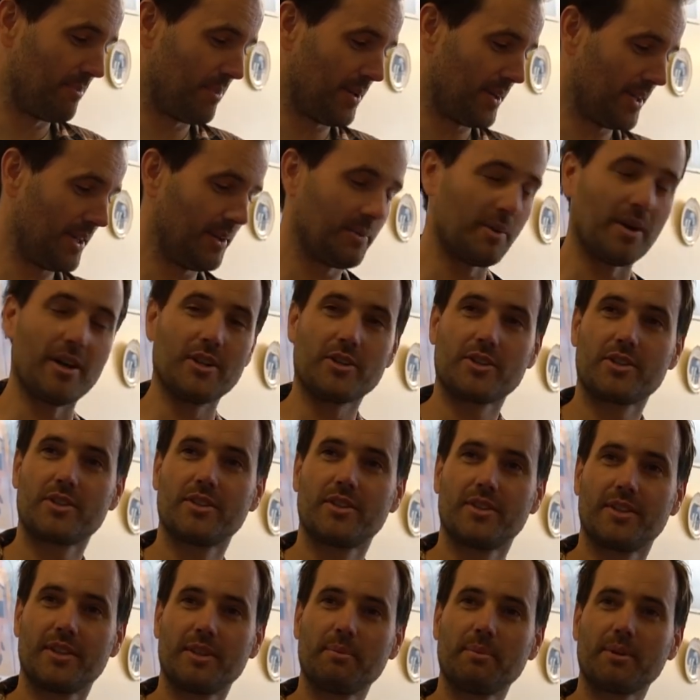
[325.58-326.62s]
body wash.
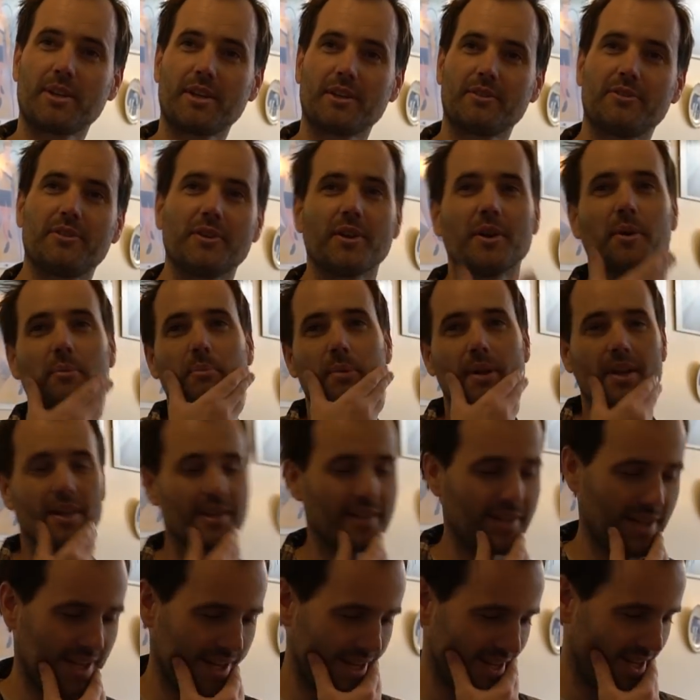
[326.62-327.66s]
Fantastic. You
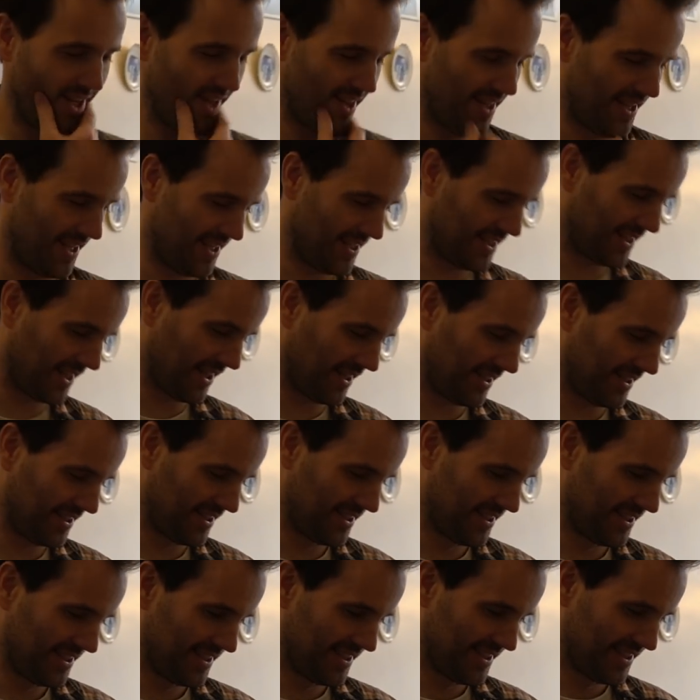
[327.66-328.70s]
beard. I haven't good.
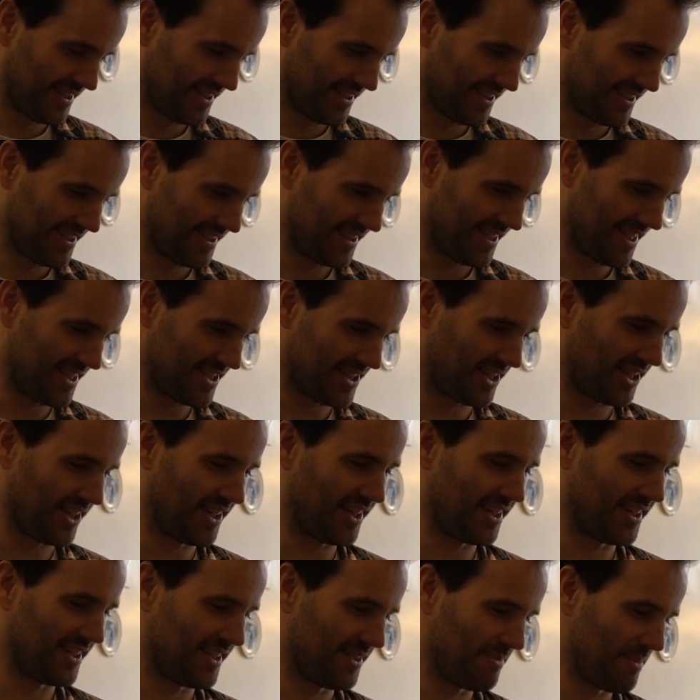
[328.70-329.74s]
showered in weeks. That'll That's be
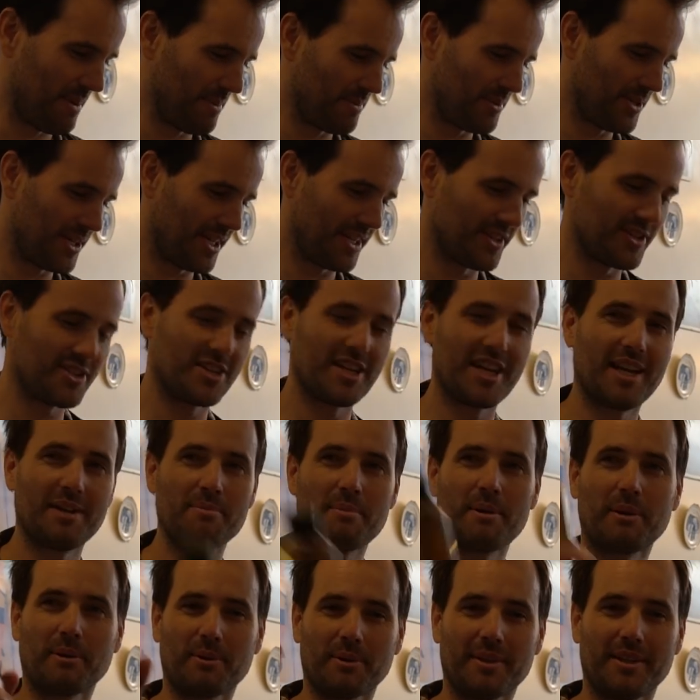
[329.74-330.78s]
good. a welcome a
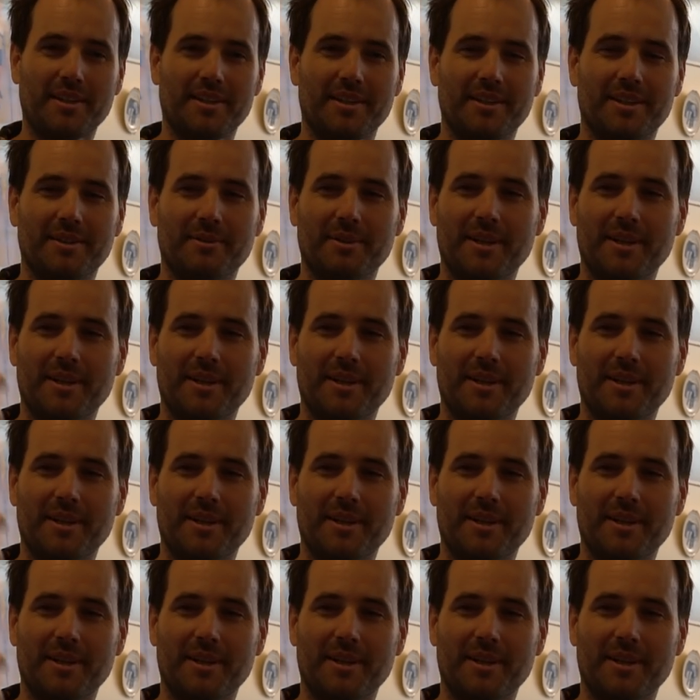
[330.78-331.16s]
welcome change.